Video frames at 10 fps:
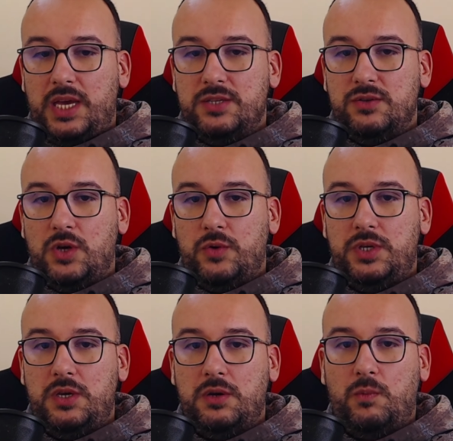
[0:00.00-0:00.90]
As you know
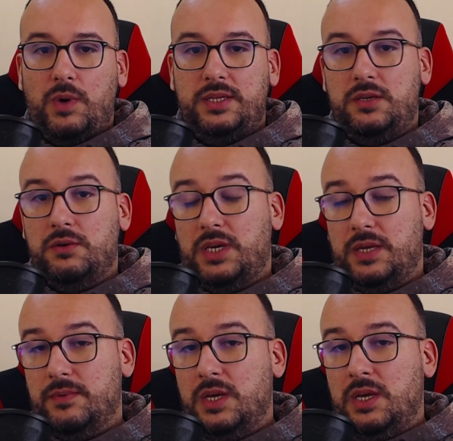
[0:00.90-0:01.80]
here, white here
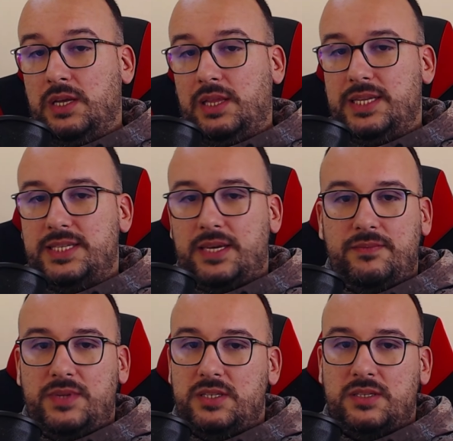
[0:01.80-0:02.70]
can, let's say
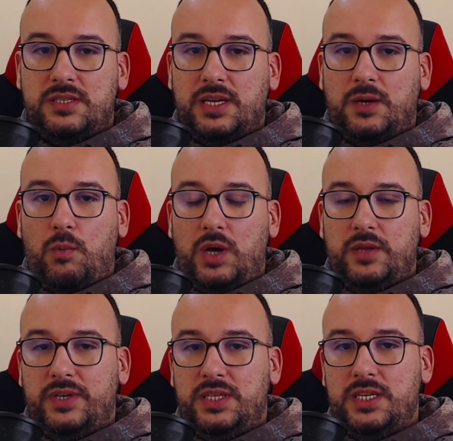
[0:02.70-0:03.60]
this is like one
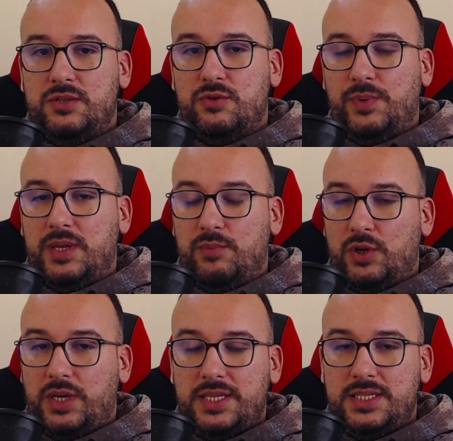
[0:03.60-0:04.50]
of ideas to play
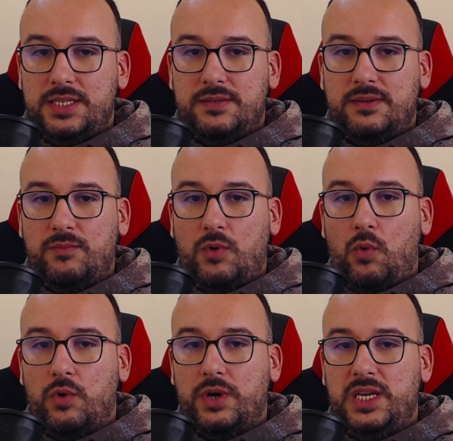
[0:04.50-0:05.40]
blockade system
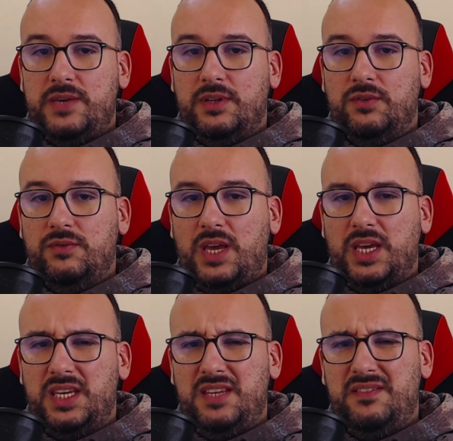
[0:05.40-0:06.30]
or even to
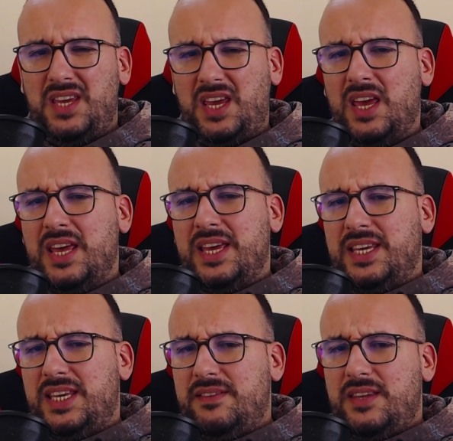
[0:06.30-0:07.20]
take ed.
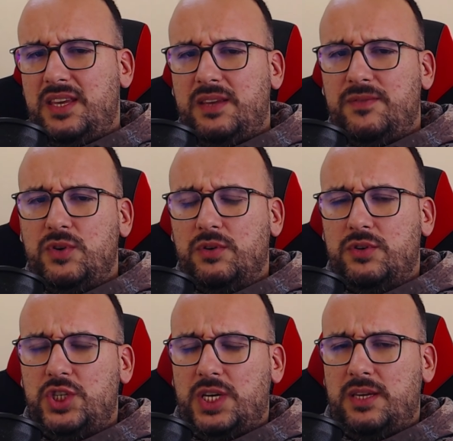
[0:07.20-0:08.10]
Ed, if you're
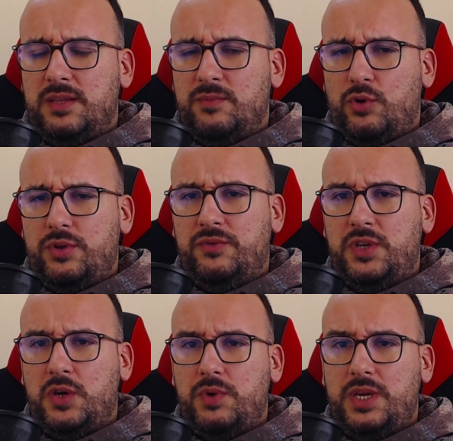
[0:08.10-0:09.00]
checking the modern
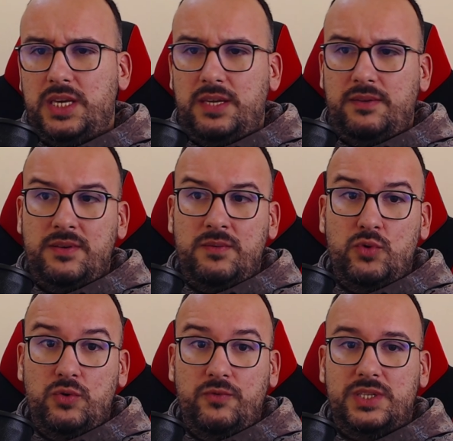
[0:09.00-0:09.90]
theory, ed
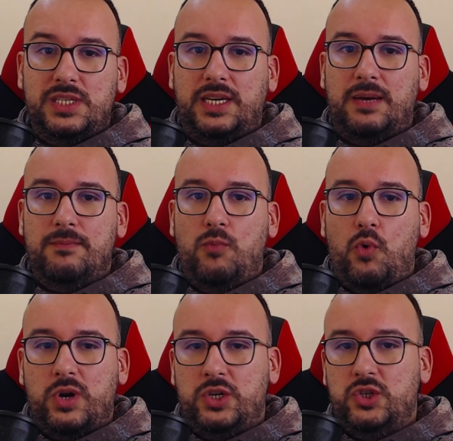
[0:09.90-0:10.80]
move, it's like a
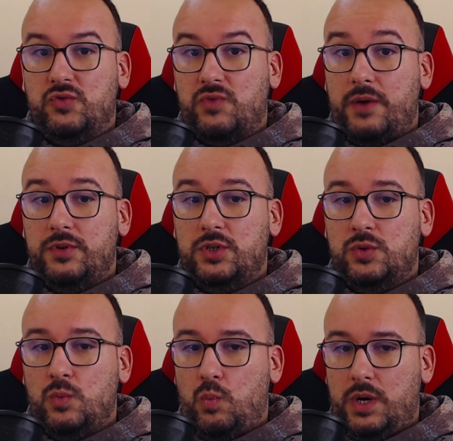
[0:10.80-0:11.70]
more drawish
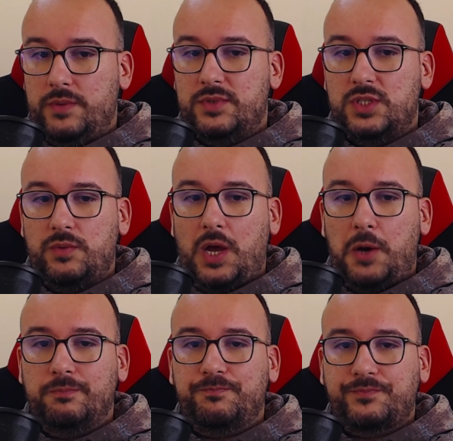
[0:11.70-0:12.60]
one. So
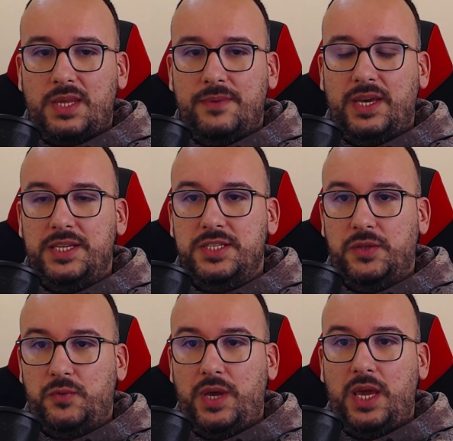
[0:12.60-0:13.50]
now knight
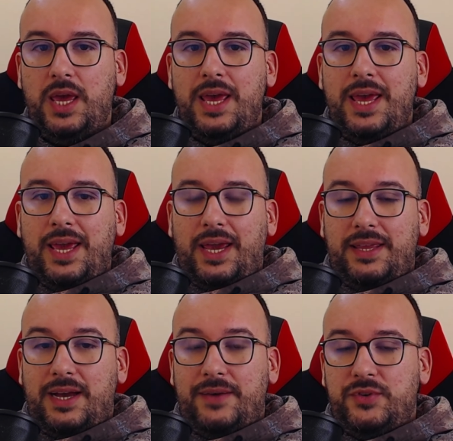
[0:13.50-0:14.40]
c3, and
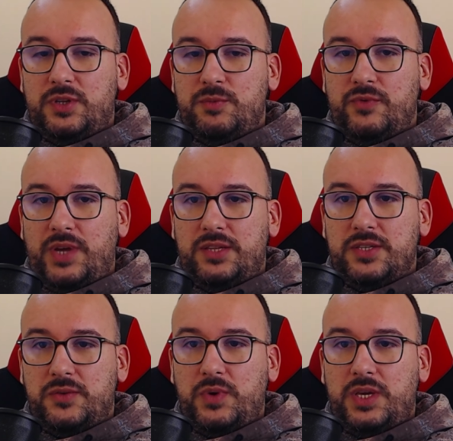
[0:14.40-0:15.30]
after the move knight
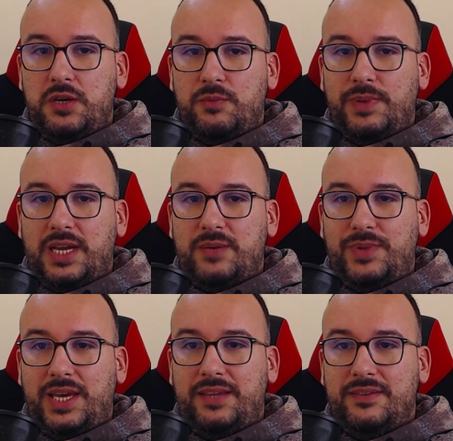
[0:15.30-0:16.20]
c3 here, black
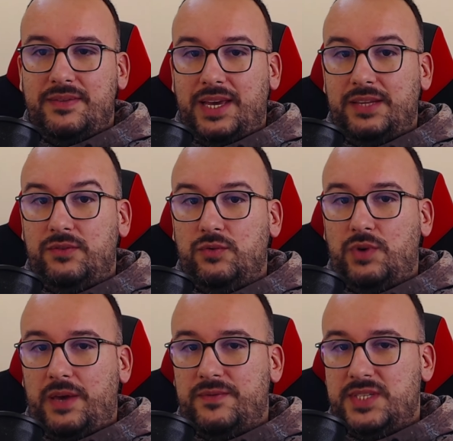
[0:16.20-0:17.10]
played knight to
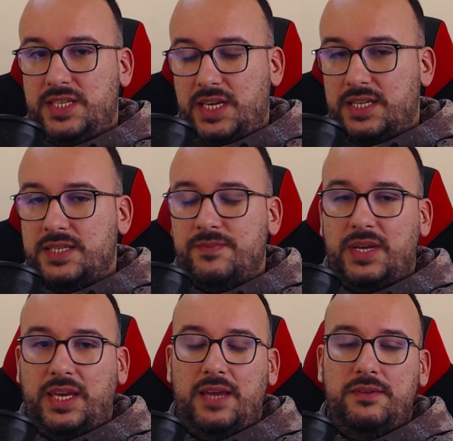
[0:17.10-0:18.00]
f6.
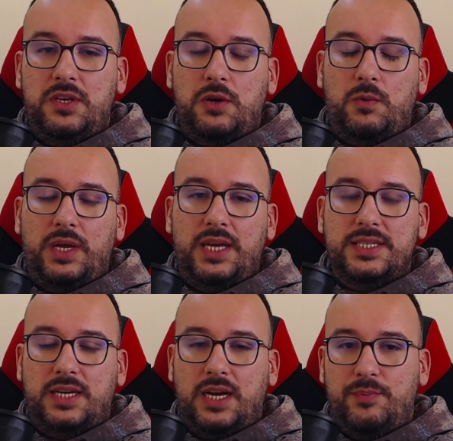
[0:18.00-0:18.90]
Again here white
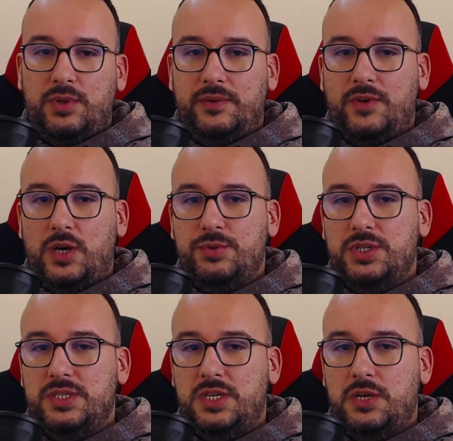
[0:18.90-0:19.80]
has a couple of
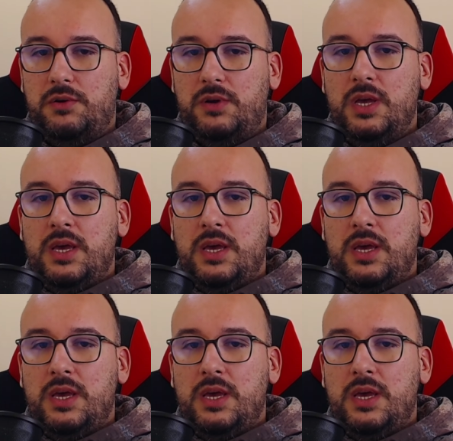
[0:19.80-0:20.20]
options here.